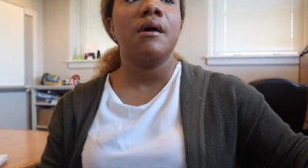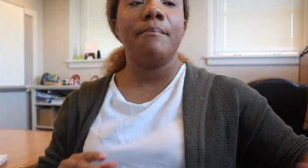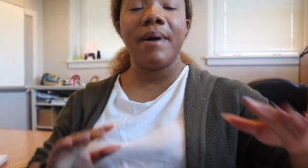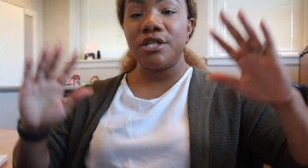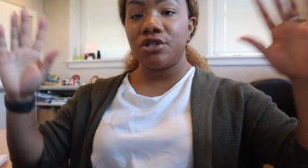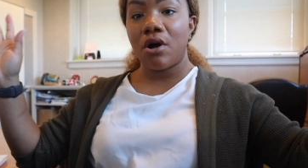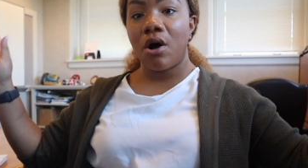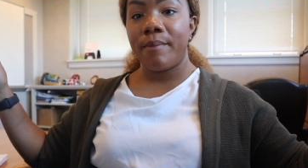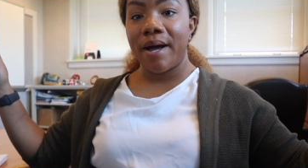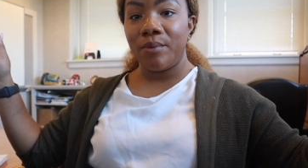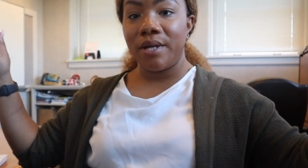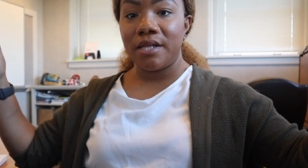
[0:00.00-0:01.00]
Make sure all
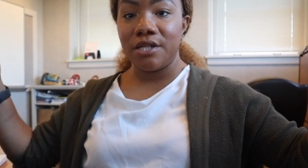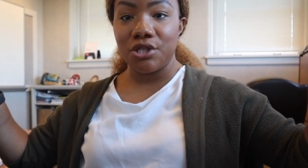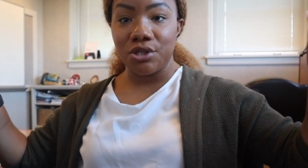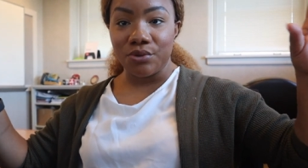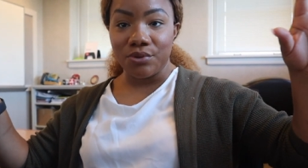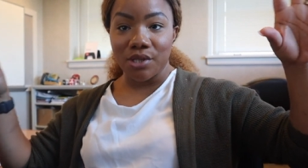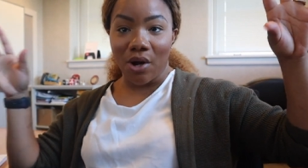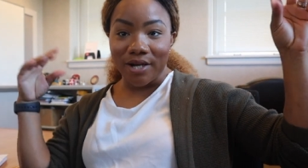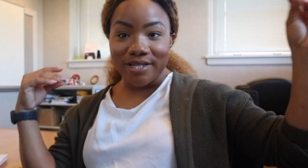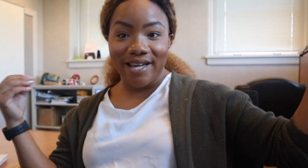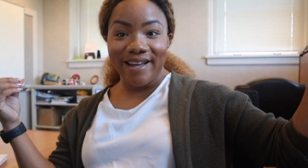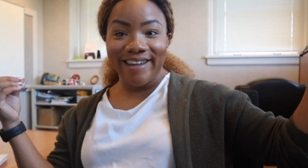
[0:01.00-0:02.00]
my weekly to-dos
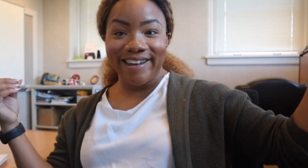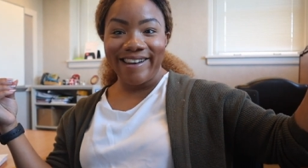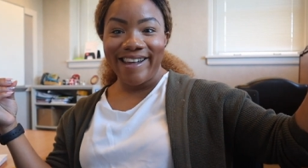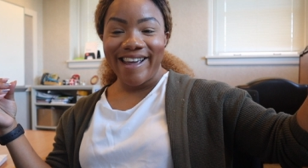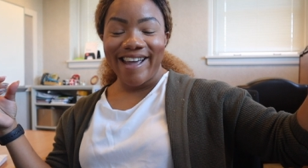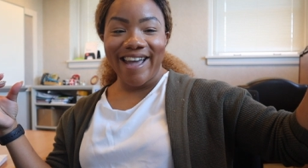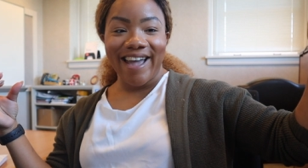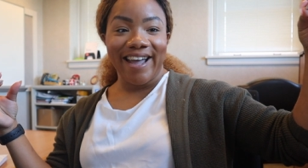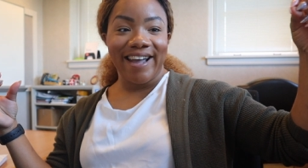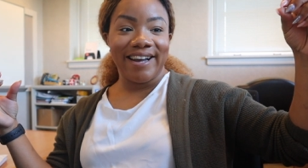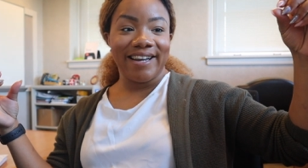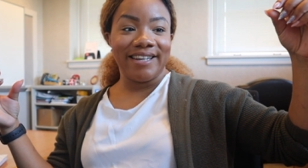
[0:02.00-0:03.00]
are done,
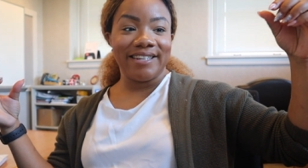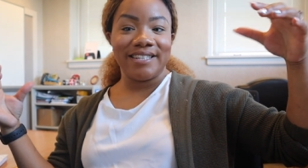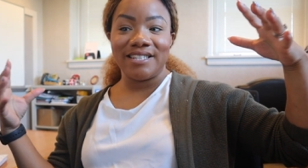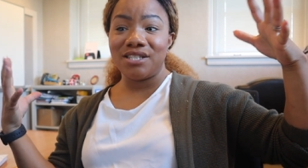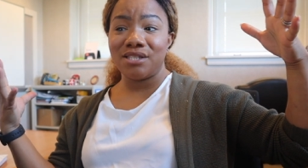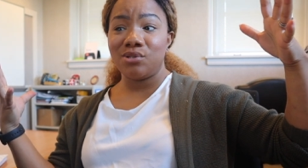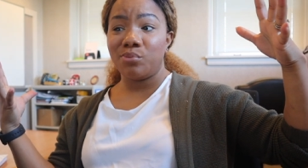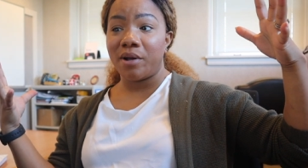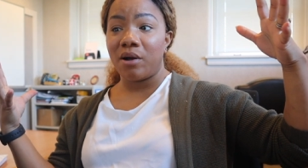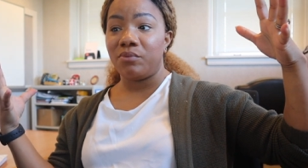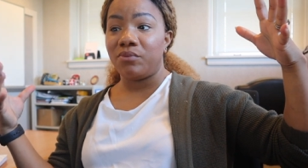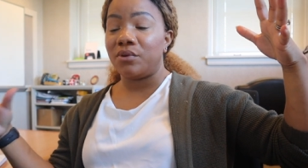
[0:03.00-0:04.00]
and it's just super
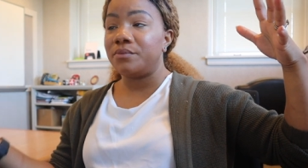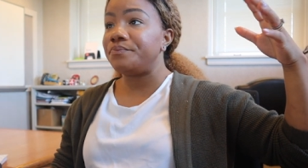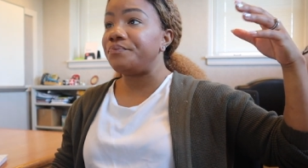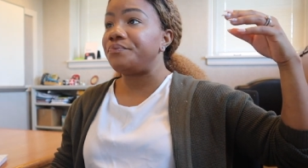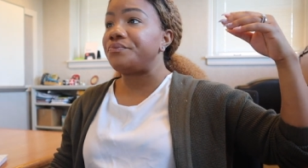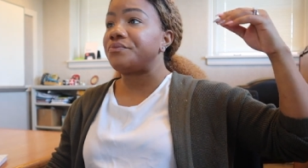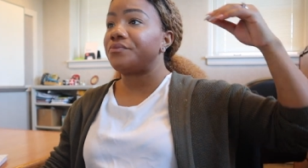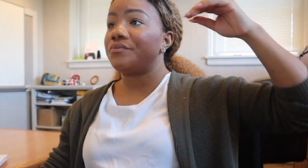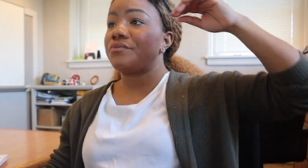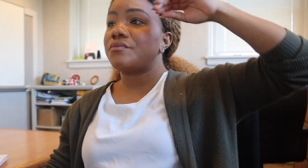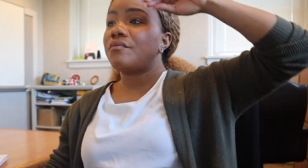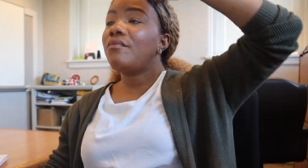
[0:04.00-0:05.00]
helpful.
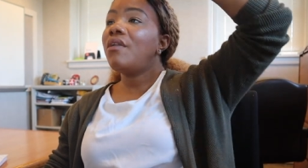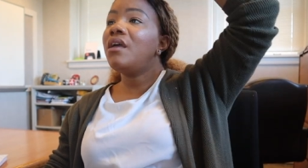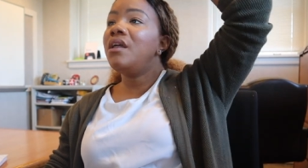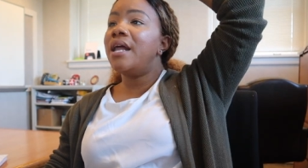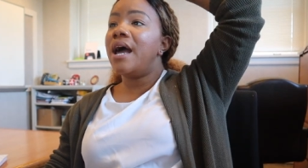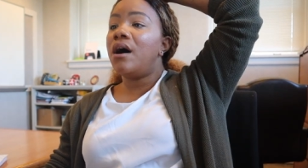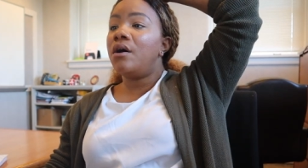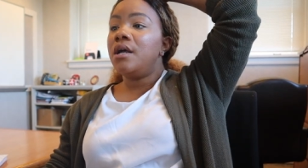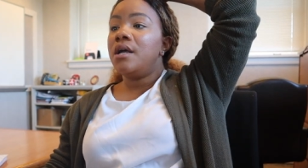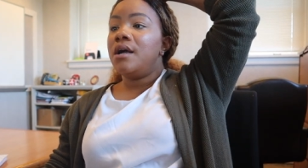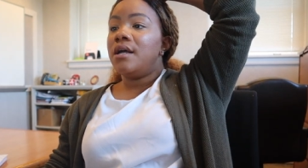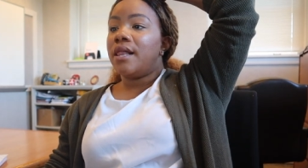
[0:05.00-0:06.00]
Now,
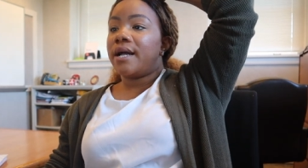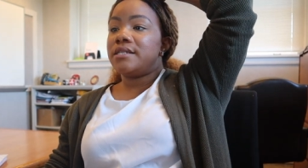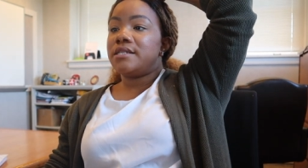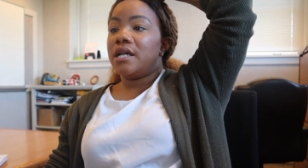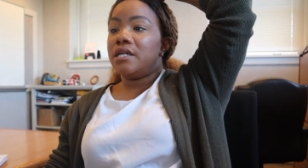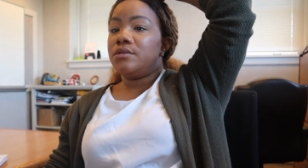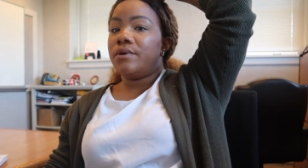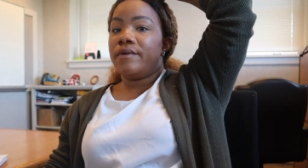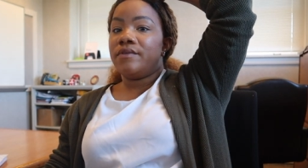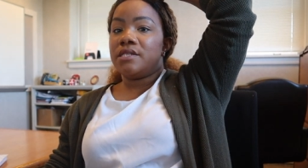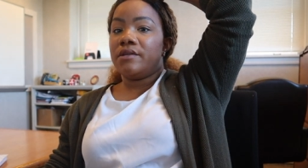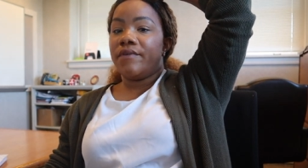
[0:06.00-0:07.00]
like I said, I do
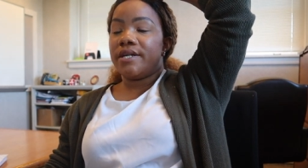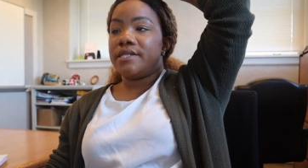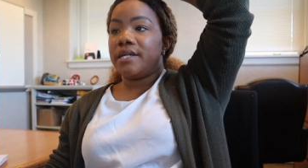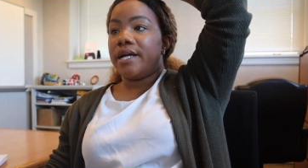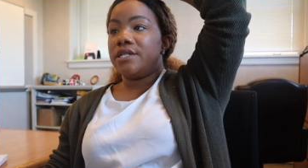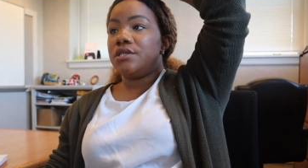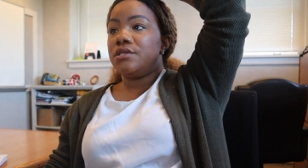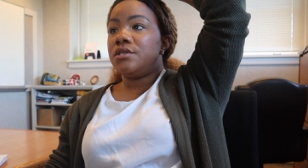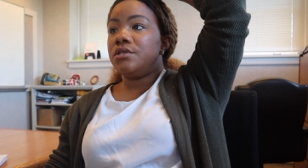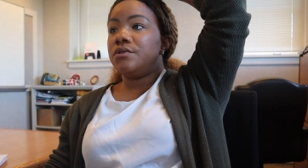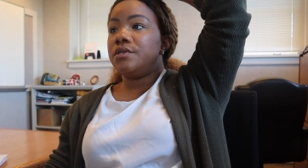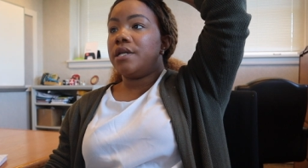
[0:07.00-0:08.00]
have this investigation
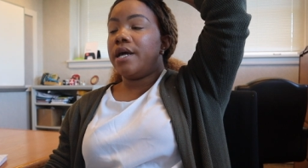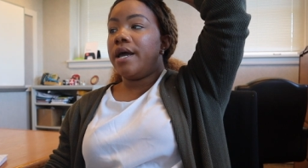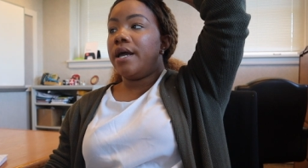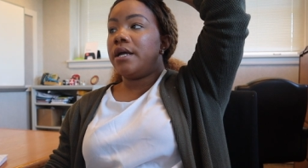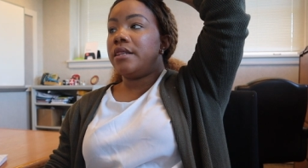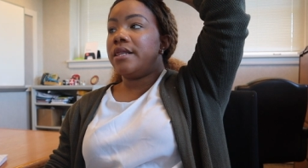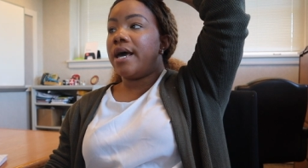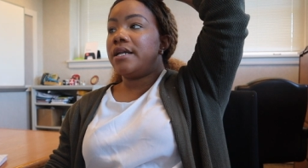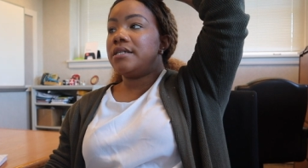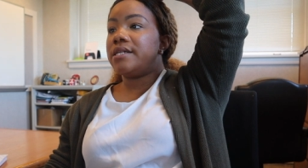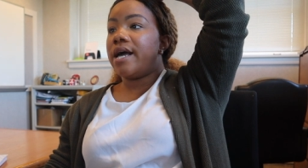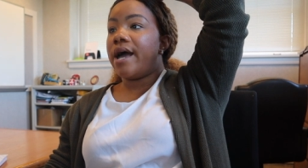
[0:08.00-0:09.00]
to do today. That
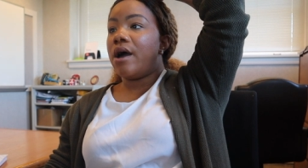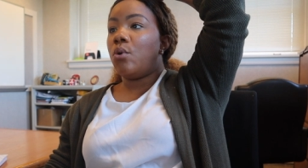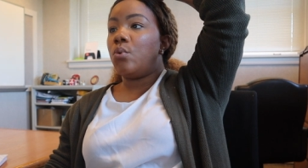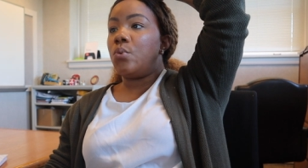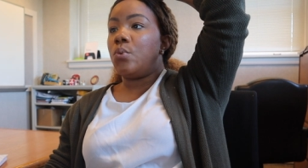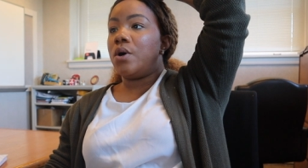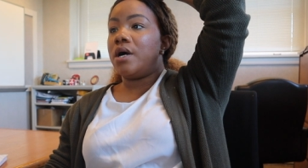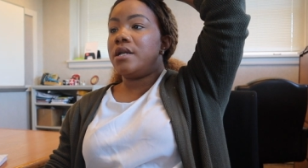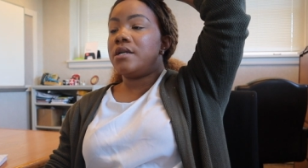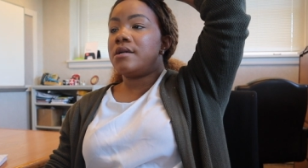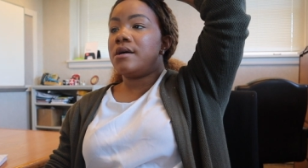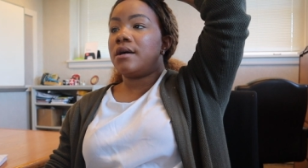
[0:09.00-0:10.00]
is at
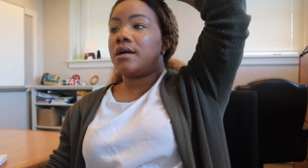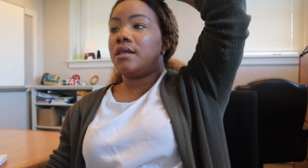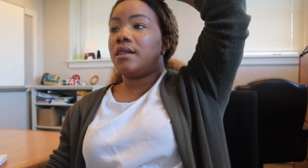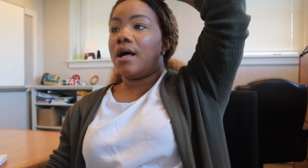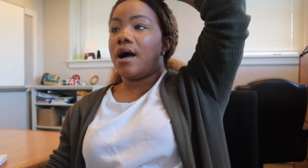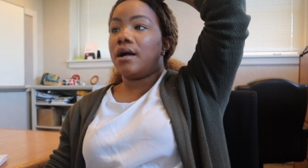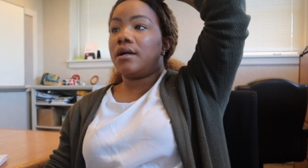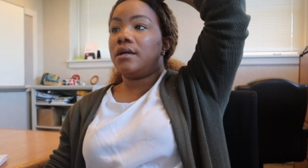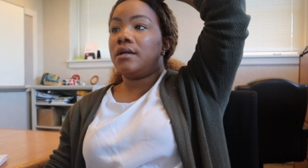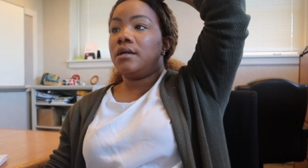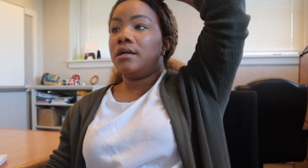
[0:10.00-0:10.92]
one o'clock.